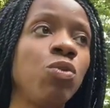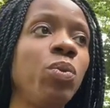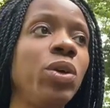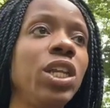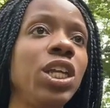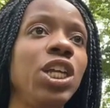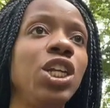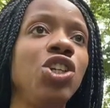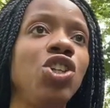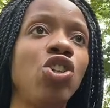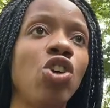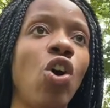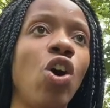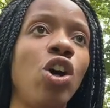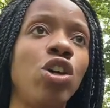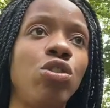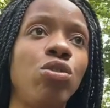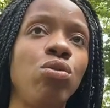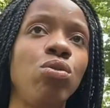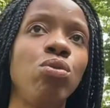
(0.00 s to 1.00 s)
We need
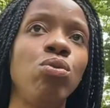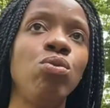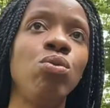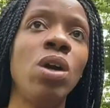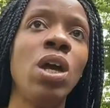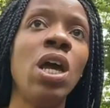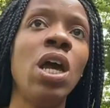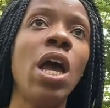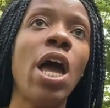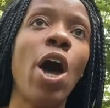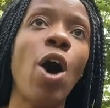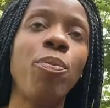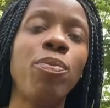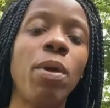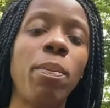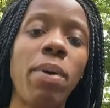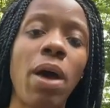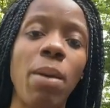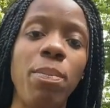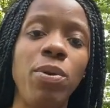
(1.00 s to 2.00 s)
y'all to help the
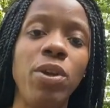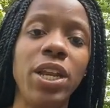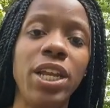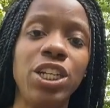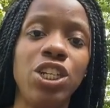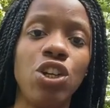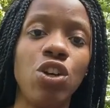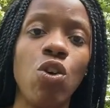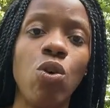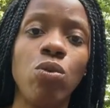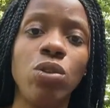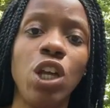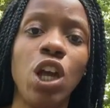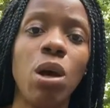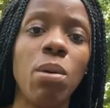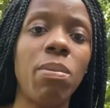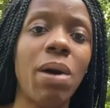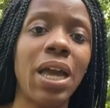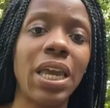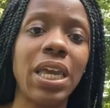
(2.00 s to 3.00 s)
population go
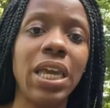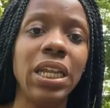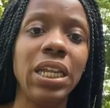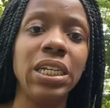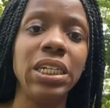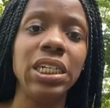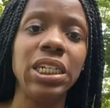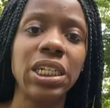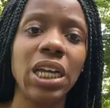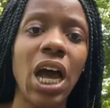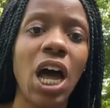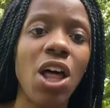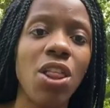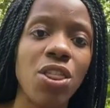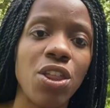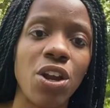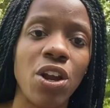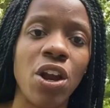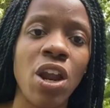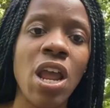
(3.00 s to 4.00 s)
down by killing each
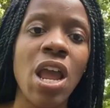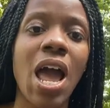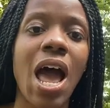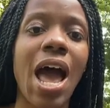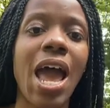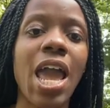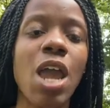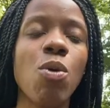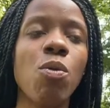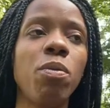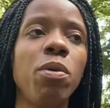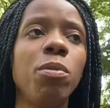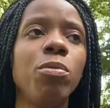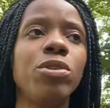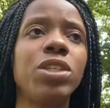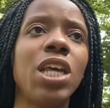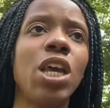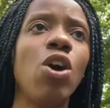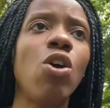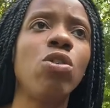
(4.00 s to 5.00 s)
other. I hate when people
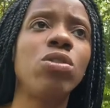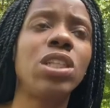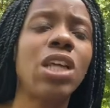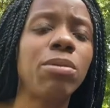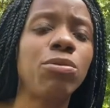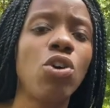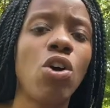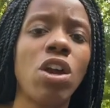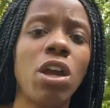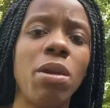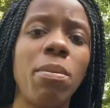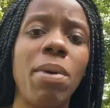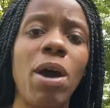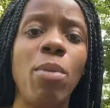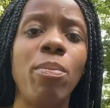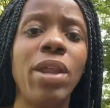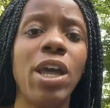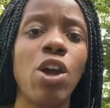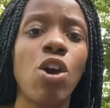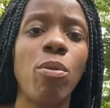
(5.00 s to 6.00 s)
say, oh, stop talking about
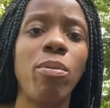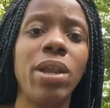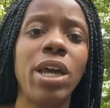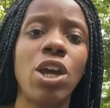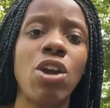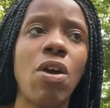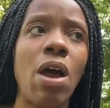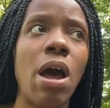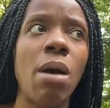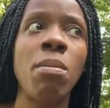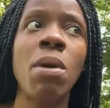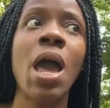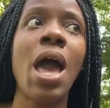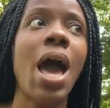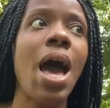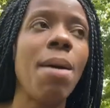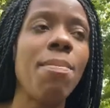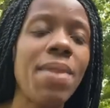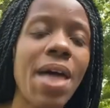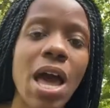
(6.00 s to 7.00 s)
black on black crime.
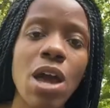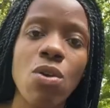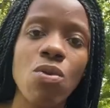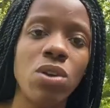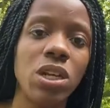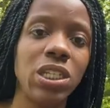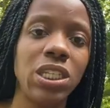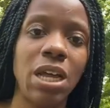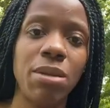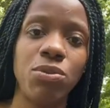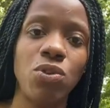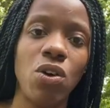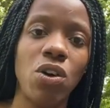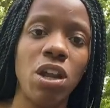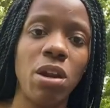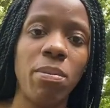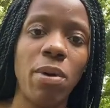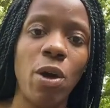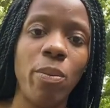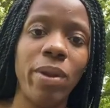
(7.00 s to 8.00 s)
I'm not going to stop talking
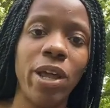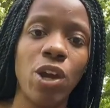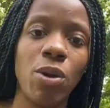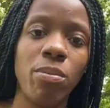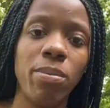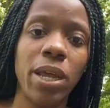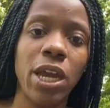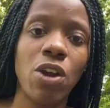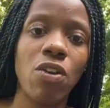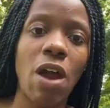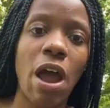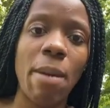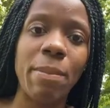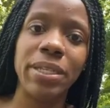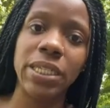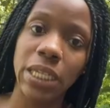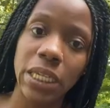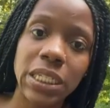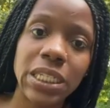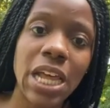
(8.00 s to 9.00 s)
about black on black crime
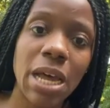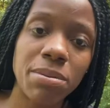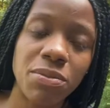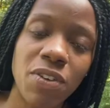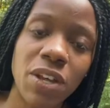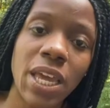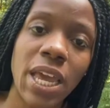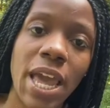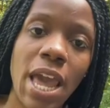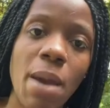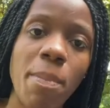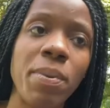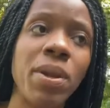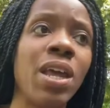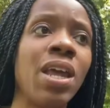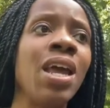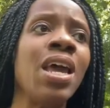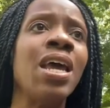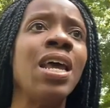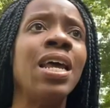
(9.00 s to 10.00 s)
until it stops fucking happening.
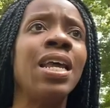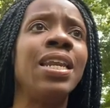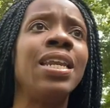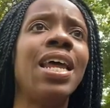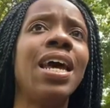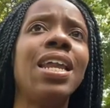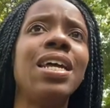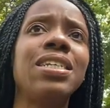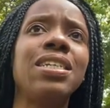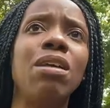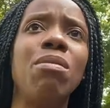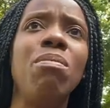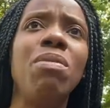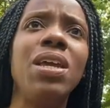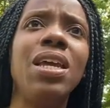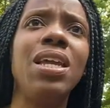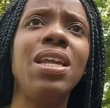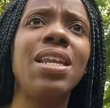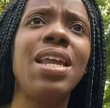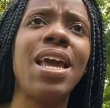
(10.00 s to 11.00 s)
That doesn't
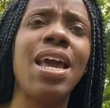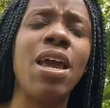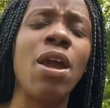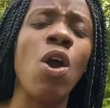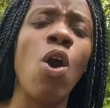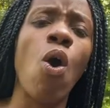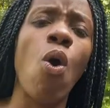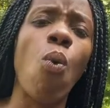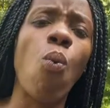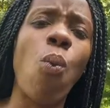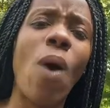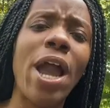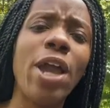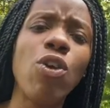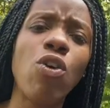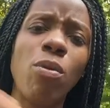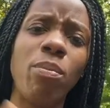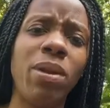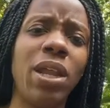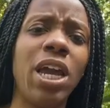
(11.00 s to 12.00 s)
mean that white
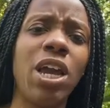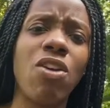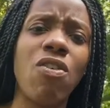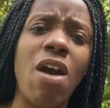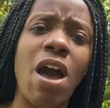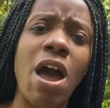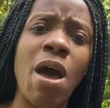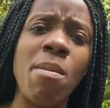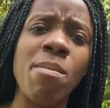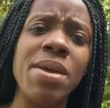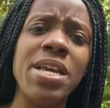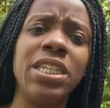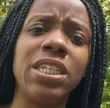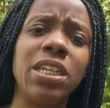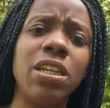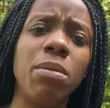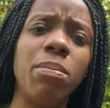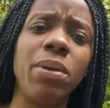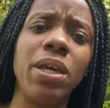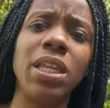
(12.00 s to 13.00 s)
on black crime
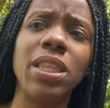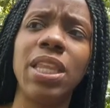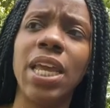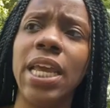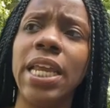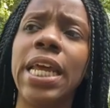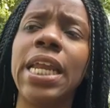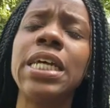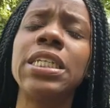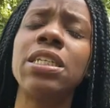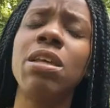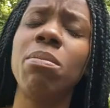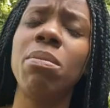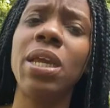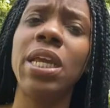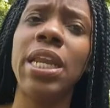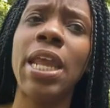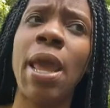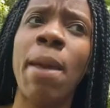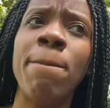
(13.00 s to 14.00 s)
isn't a big thing. That doesn't
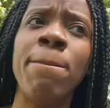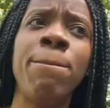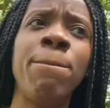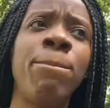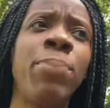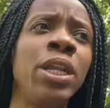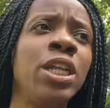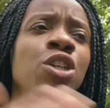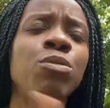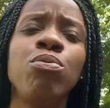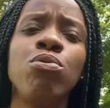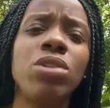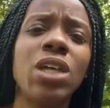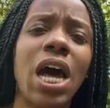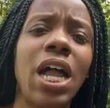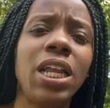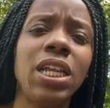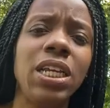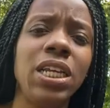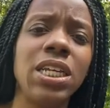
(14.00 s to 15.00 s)
mean that police
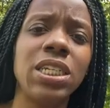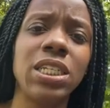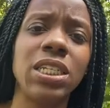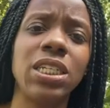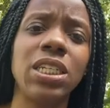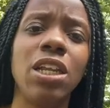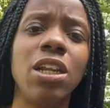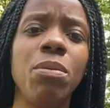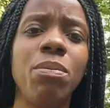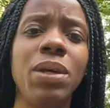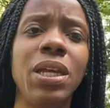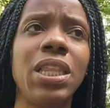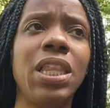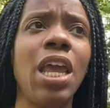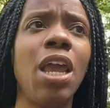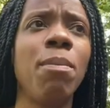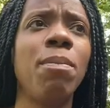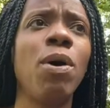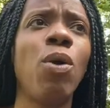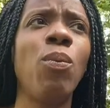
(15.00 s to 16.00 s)
brutality isn't still a big
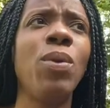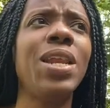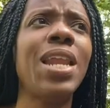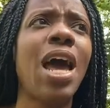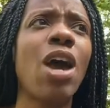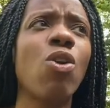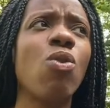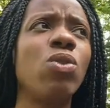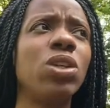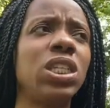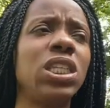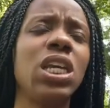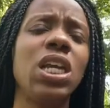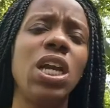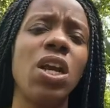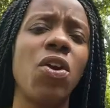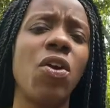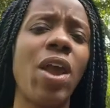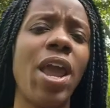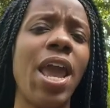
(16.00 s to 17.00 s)
thing. But we're not going to sit
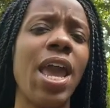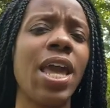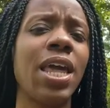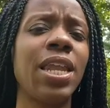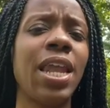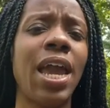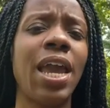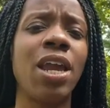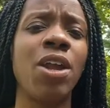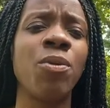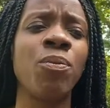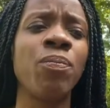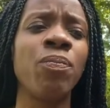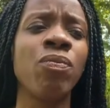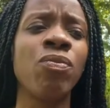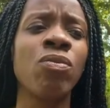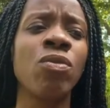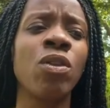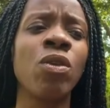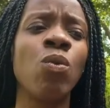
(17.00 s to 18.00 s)
here and act like
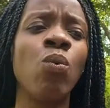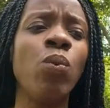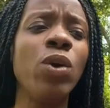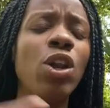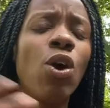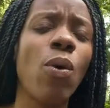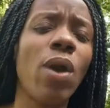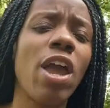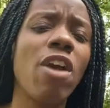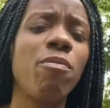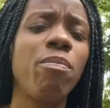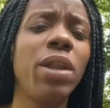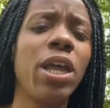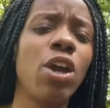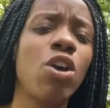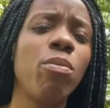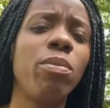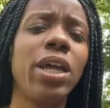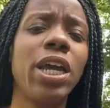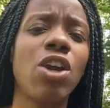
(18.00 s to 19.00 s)
we don't have black
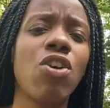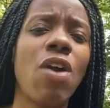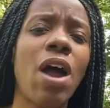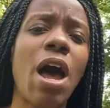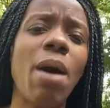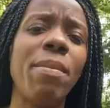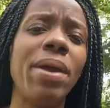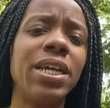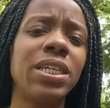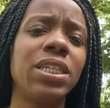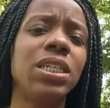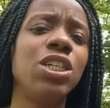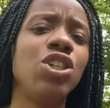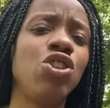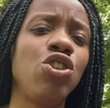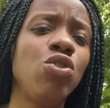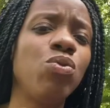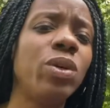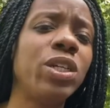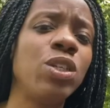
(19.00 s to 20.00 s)
on black crime as an
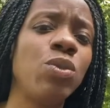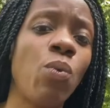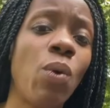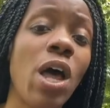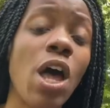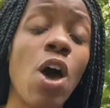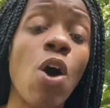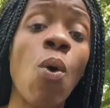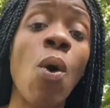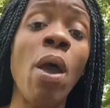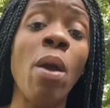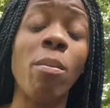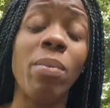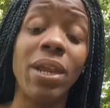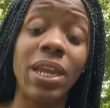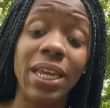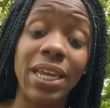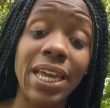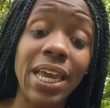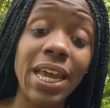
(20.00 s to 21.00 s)
issue as well. But
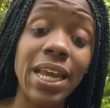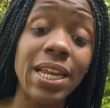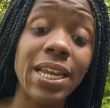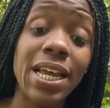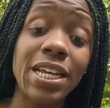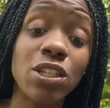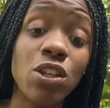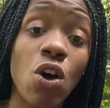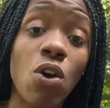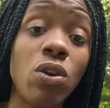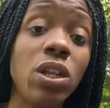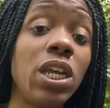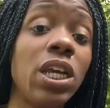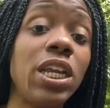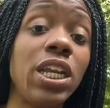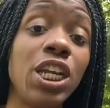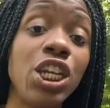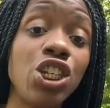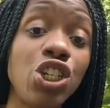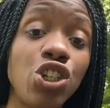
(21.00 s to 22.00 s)
again, that's only an
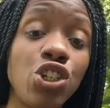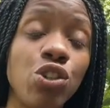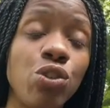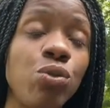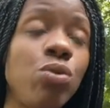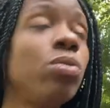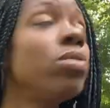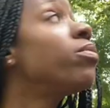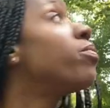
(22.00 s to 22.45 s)
issue.